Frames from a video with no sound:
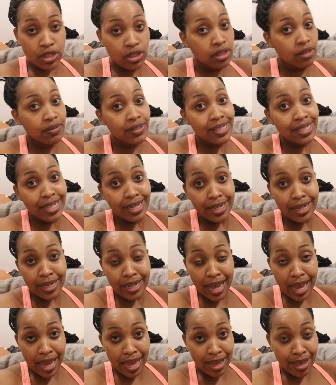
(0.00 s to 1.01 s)
All of a sudden
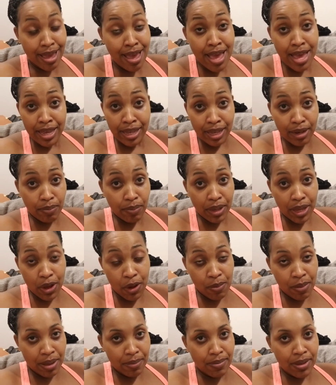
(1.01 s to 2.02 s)
I can pay all
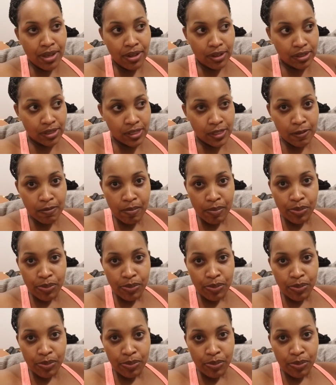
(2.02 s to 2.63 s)
my bills.